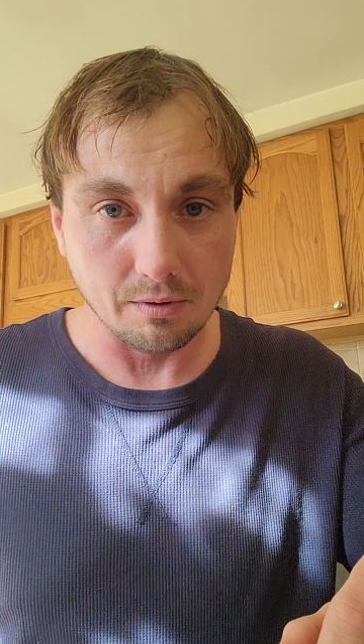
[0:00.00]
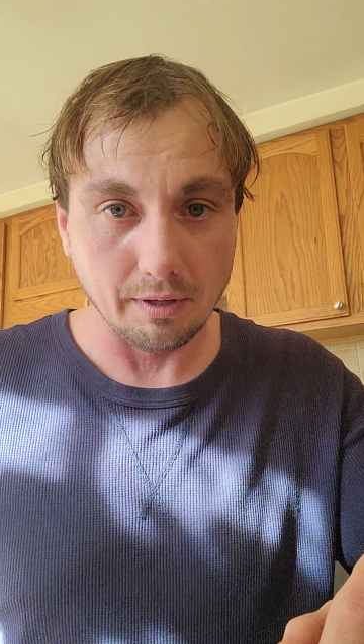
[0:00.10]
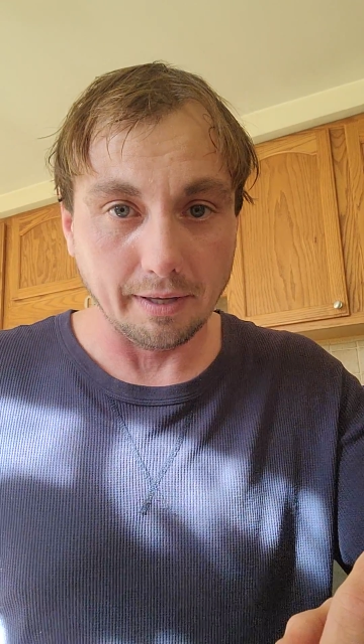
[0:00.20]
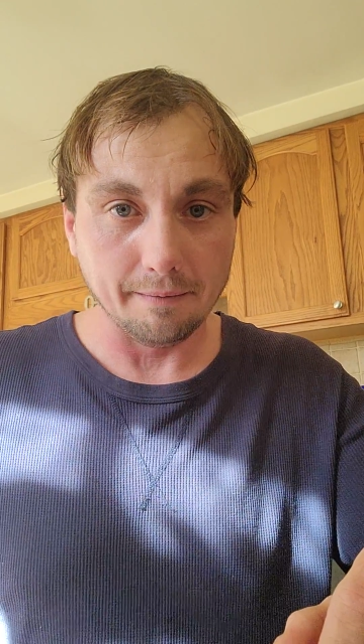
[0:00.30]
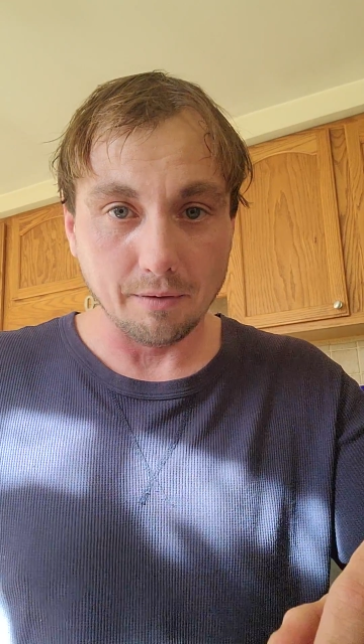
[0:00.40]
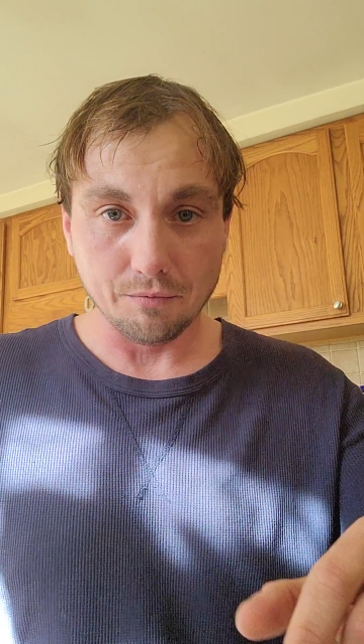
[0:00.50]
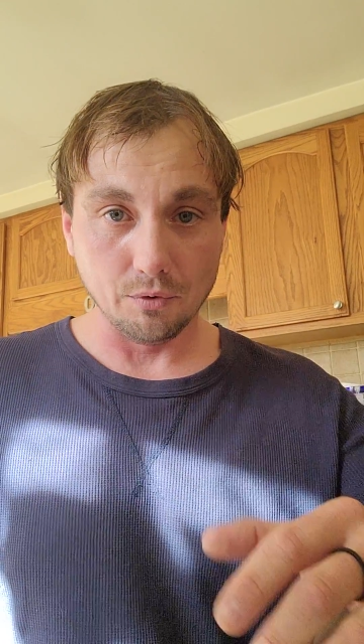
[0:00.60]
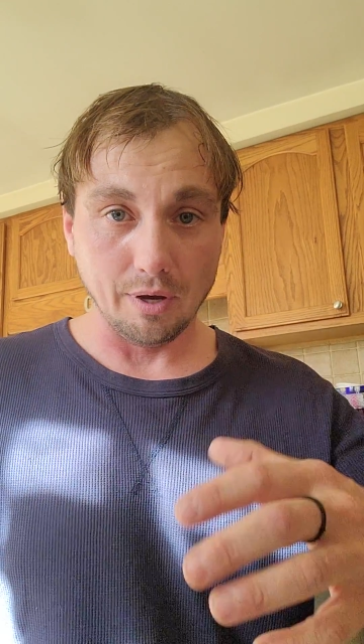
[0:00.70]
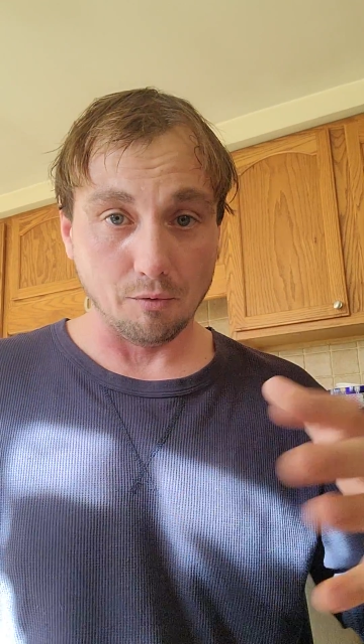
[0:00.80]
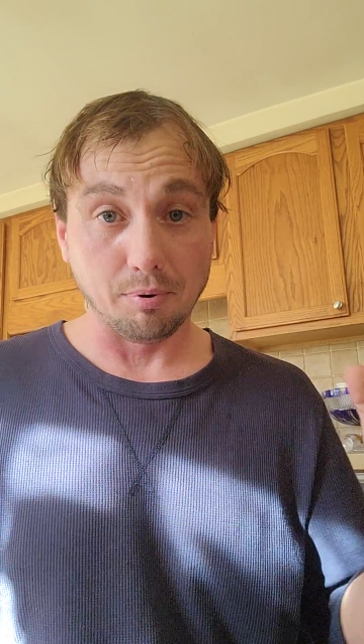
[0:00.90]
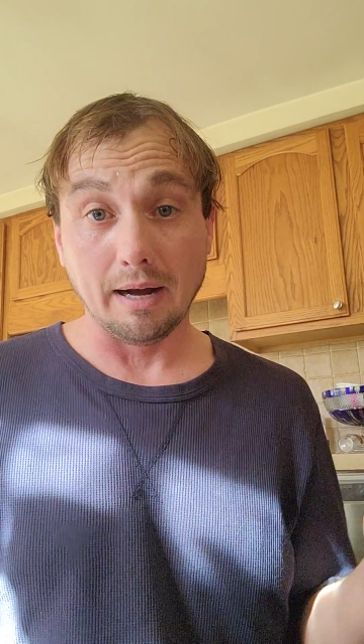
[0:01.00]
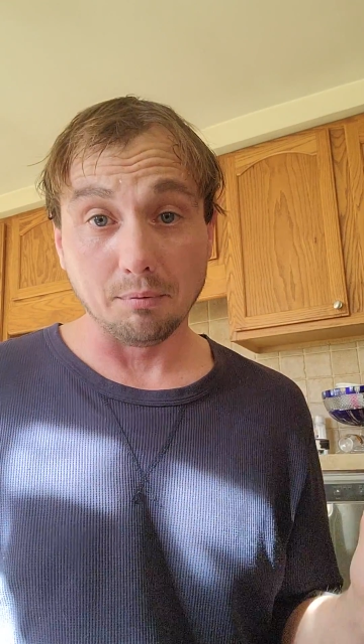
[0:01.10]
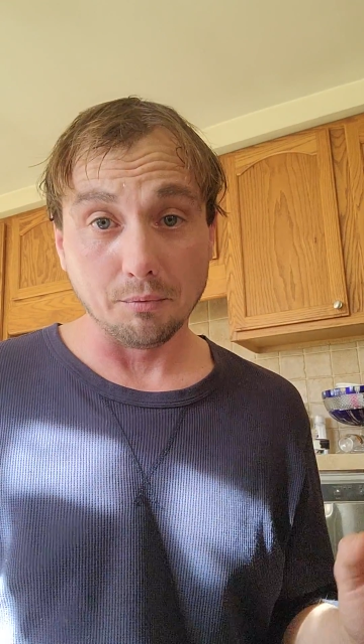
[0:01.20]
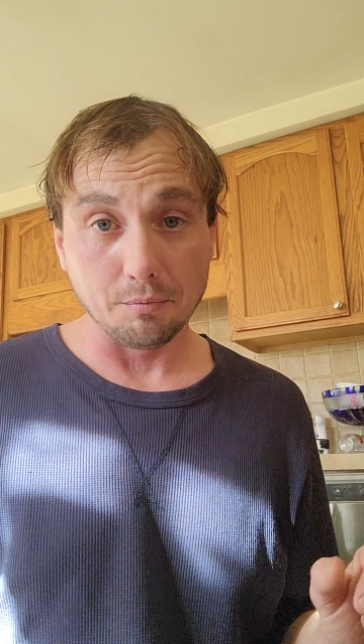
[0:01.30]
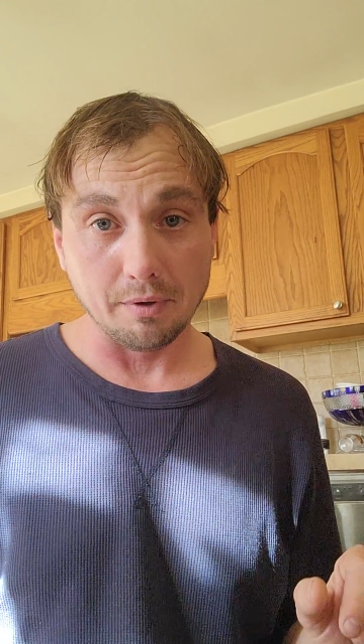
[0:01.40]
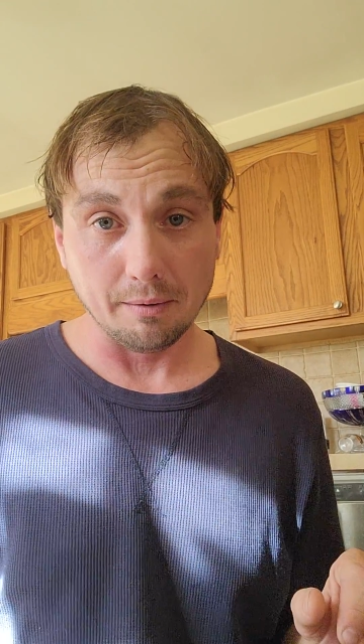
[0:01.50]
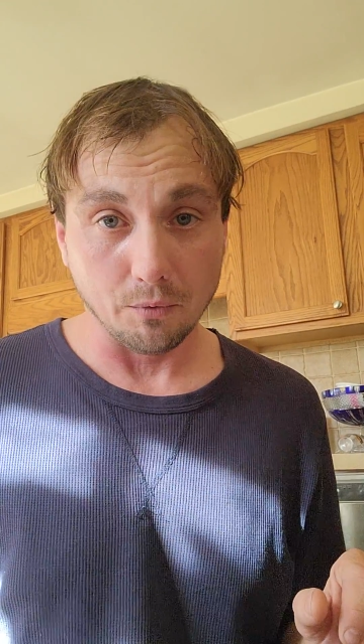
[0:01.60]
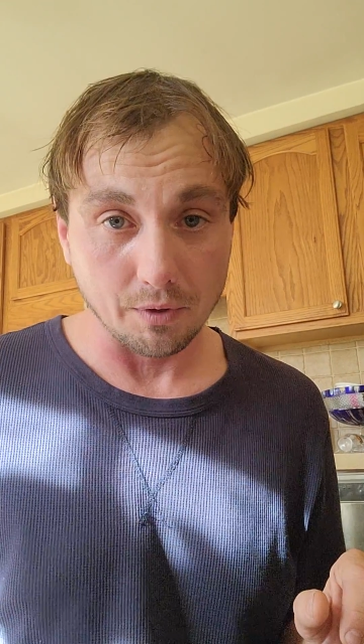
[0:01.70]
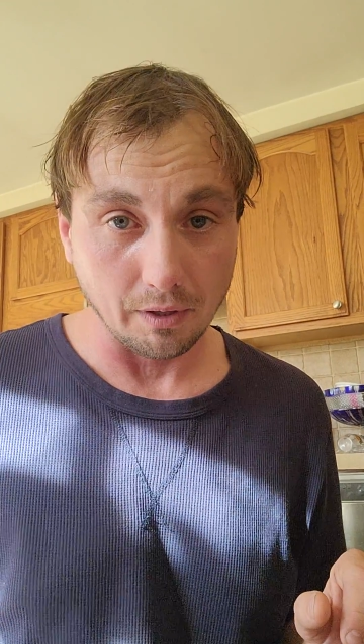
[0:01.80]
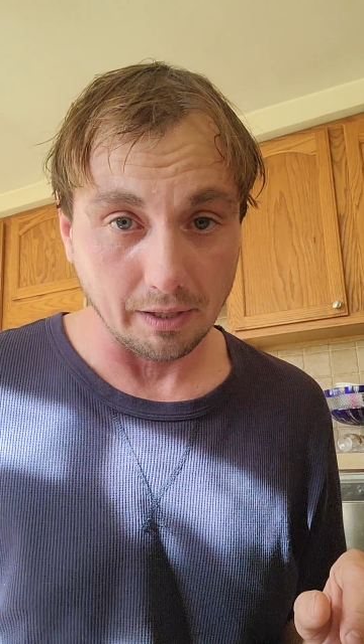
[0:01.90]
like, if you have a problem with me,
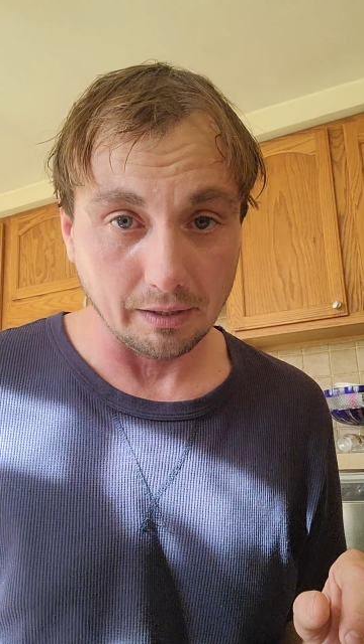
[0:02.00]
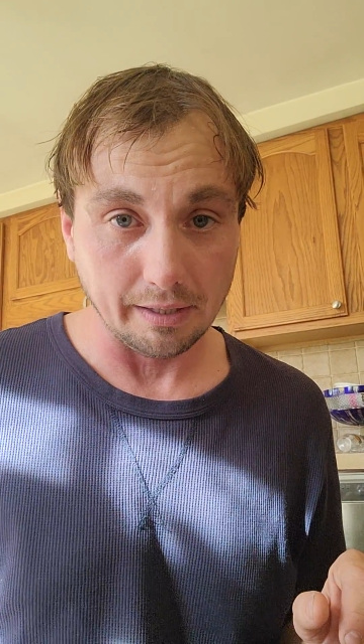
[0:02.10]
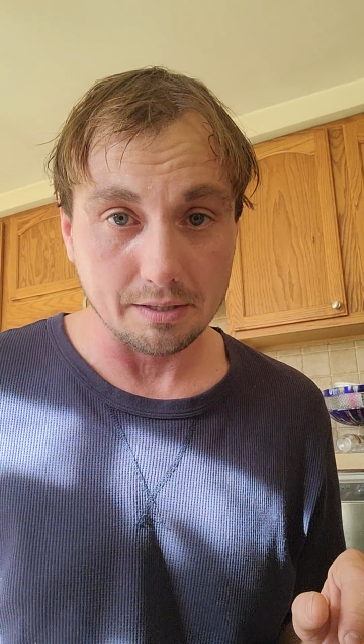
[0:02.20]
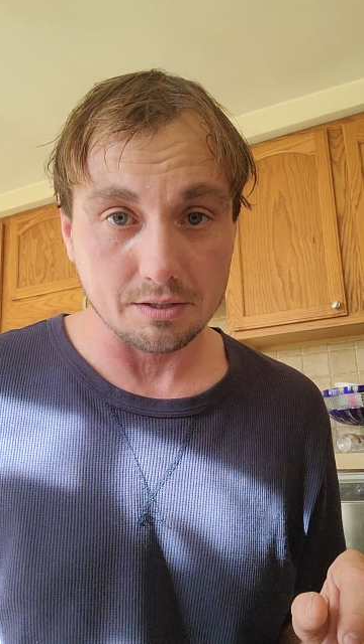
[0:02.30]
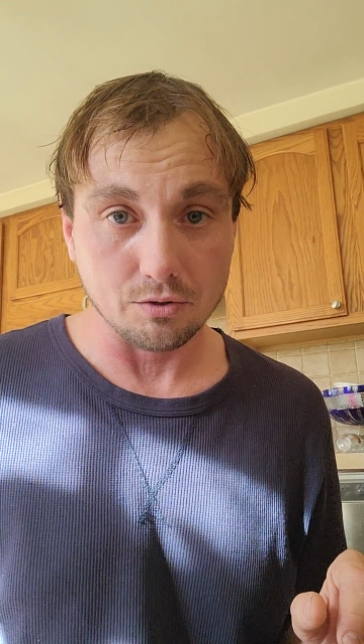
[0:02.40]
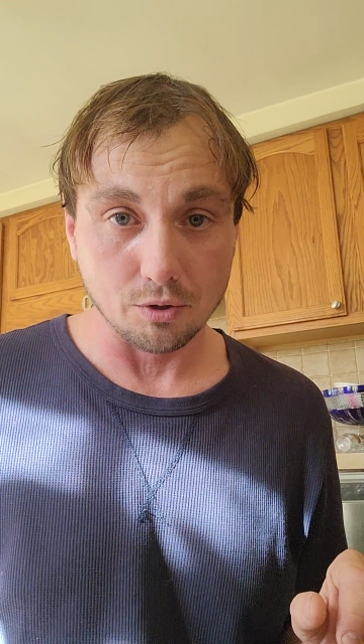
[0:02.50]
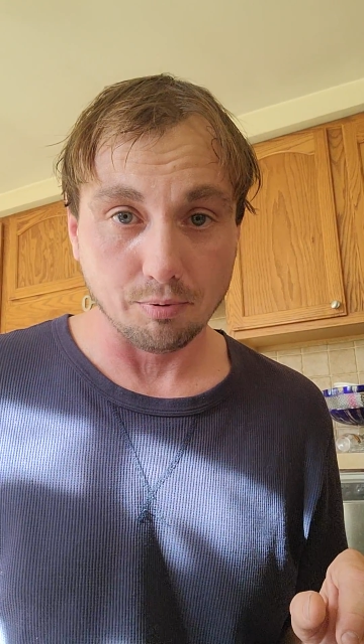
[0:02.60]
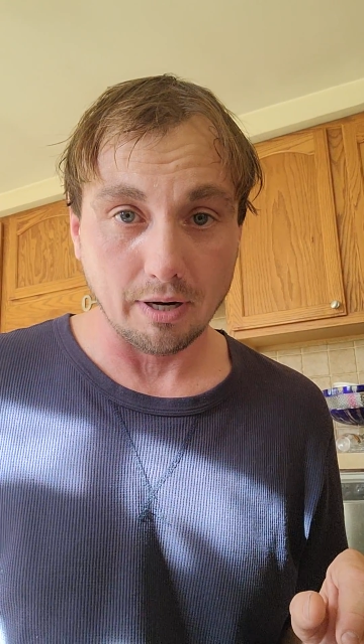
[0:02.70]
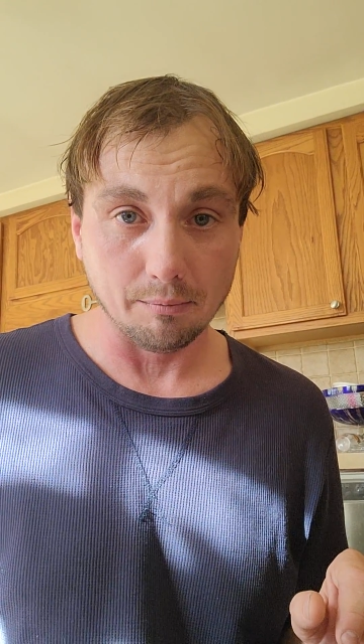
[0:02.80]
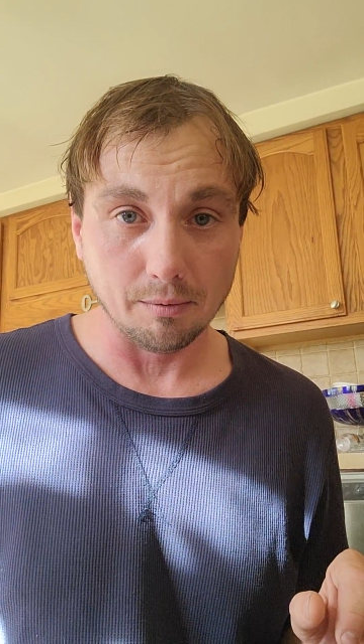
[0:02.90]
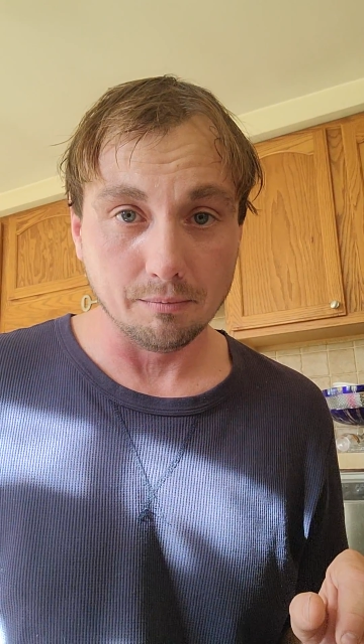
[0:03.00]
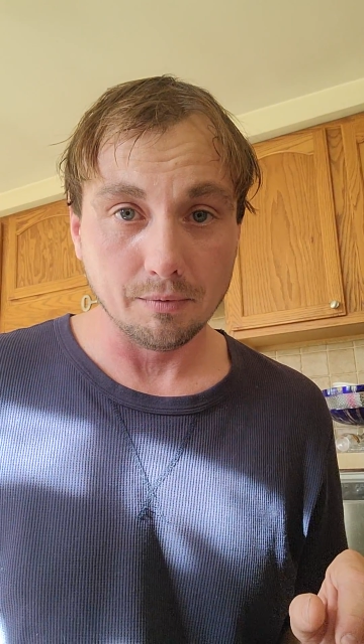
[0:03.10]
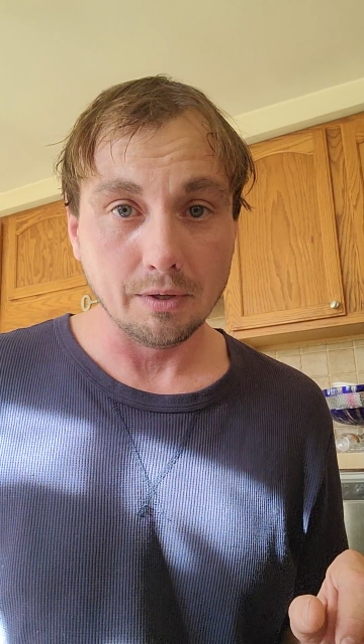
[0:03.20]
more than likely it's your problem.